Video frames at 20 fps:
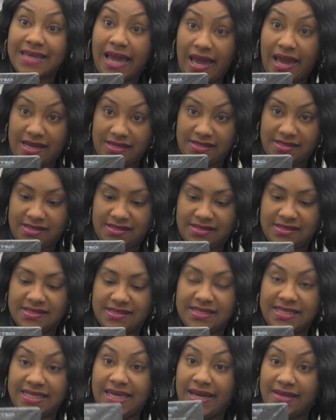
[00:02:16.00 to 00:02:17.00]

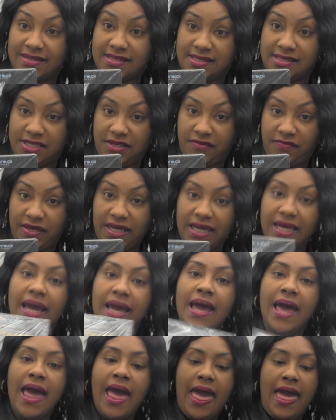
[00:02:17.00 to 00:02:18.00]
Yes, DSTV,
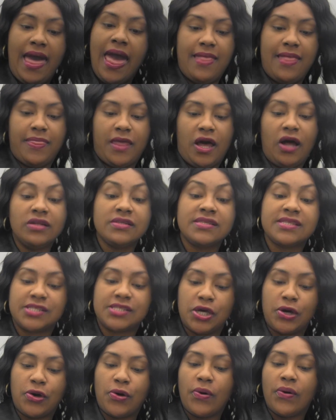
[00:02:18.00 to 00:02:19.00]
and
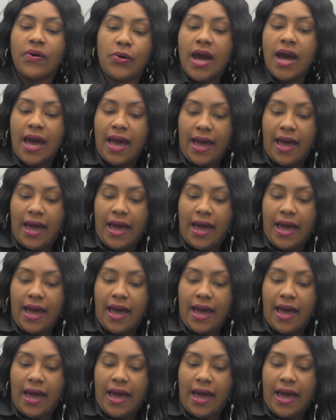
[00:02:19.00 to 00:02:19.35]
also